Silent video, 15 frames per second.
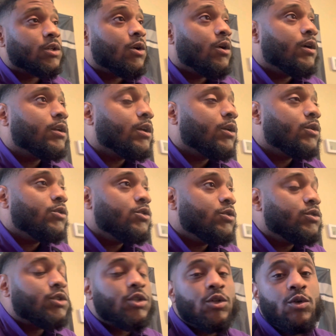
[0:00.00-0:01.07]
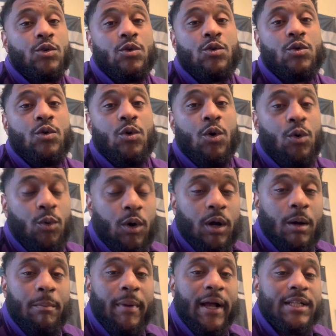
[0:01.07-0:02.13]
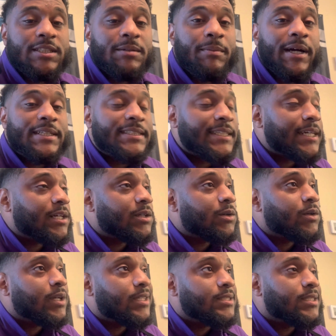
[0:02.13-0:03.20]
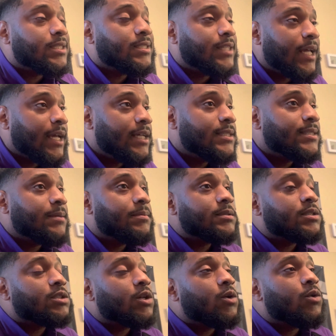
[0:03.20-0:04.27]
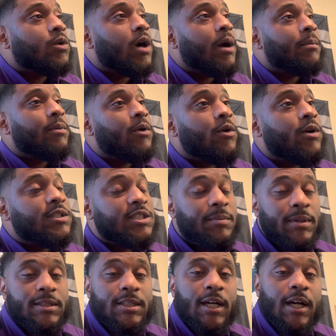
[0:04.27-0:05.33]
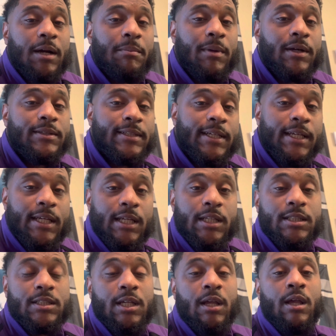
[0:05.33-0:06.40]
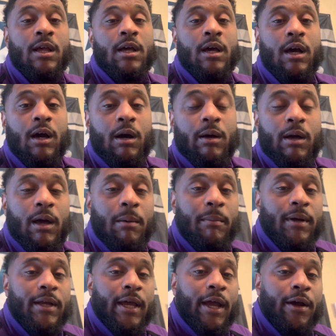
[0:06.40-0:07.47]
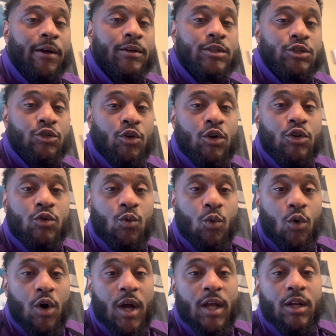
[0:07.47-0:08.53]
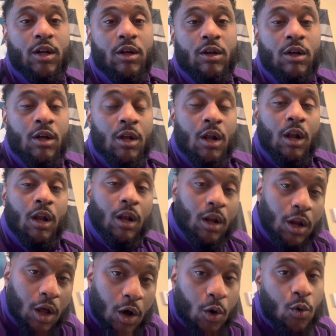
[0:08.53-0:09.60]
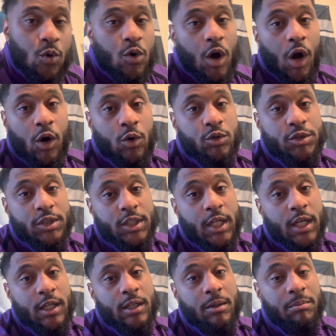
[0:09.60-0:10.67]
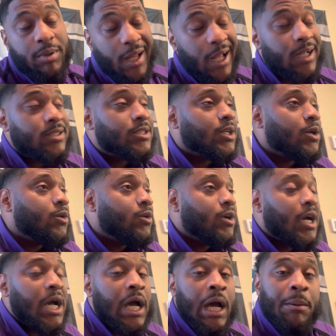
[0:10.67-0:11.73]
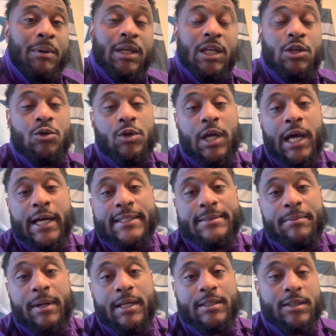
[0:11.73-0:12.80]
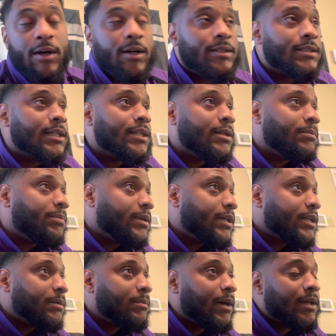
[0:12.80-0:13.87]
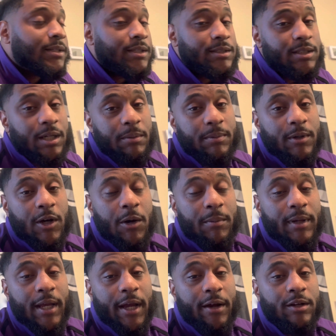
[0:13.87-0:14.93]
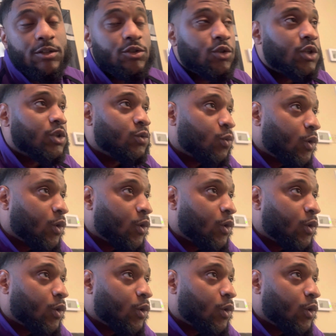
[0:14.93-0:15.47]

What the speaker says: going on YouTube? Welcome back to my channel. In today's episode, I'm going to be talking about these upcoming Air Jordan 1 Low OG, the Black Toe. I'm going to give you guys my thoughts and opinion about this upcoming Air Jordan